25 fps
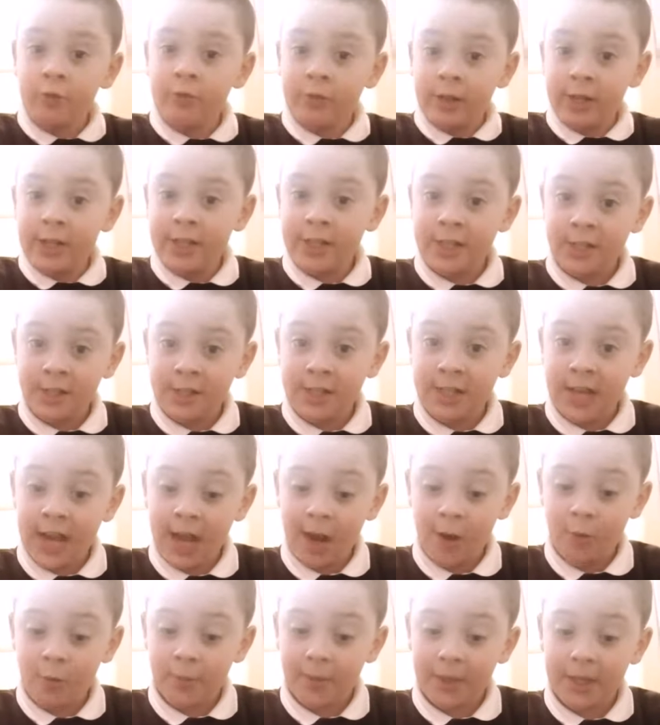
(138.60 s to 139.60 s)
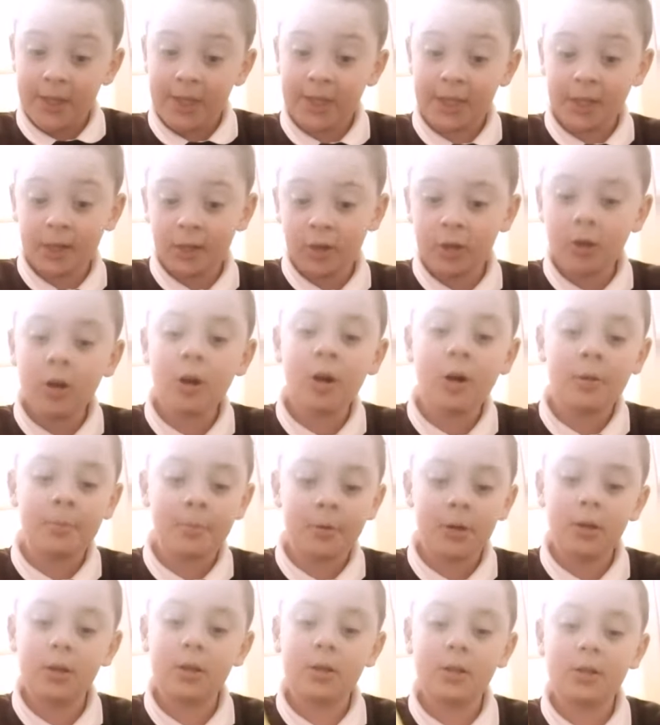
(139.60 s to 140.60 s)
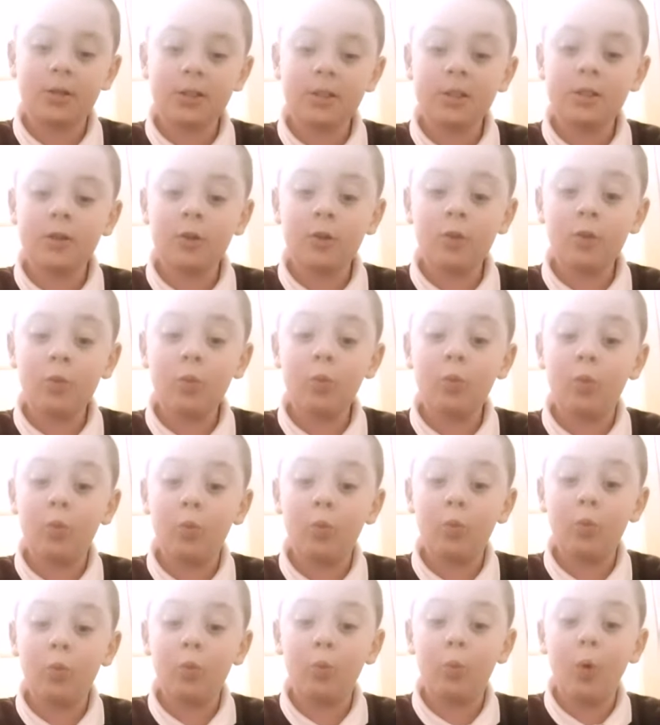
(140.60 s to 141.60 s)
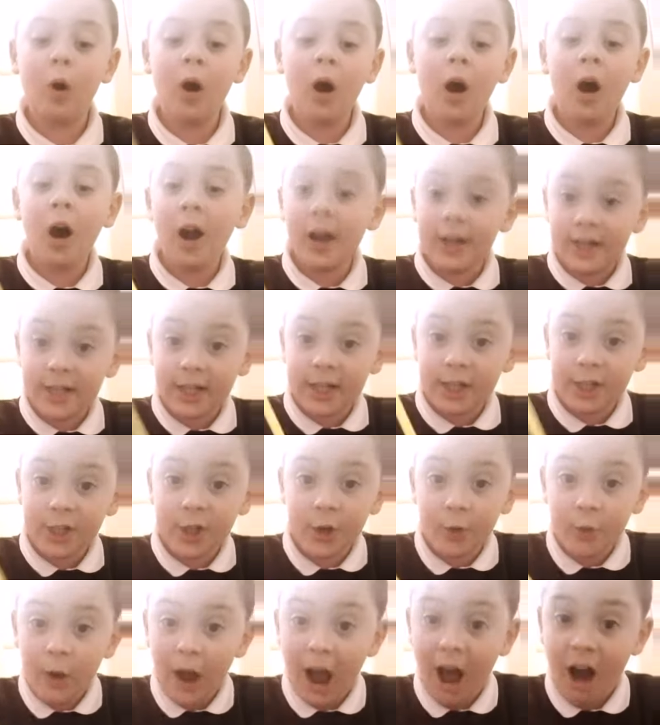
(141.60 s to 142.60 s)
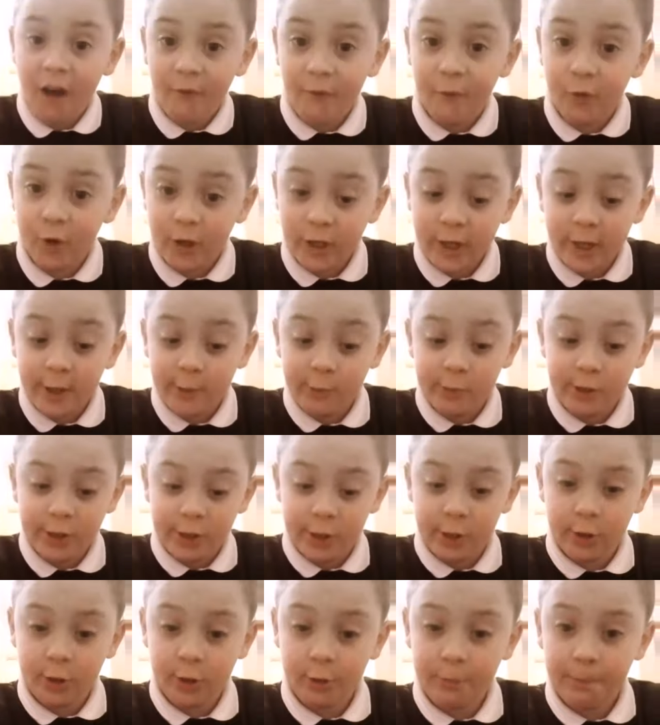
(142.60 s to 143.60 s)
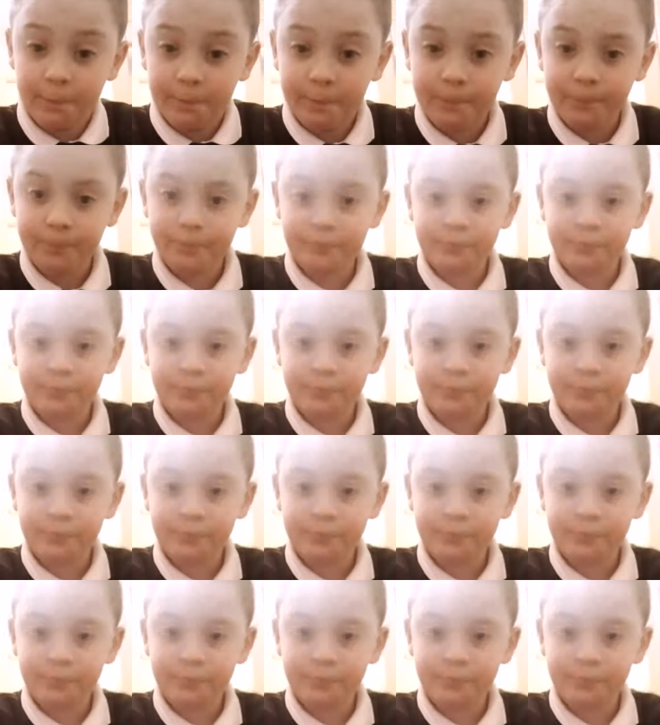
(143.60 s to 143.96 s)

you need to tell me in the comments what ideas you have for YouTube.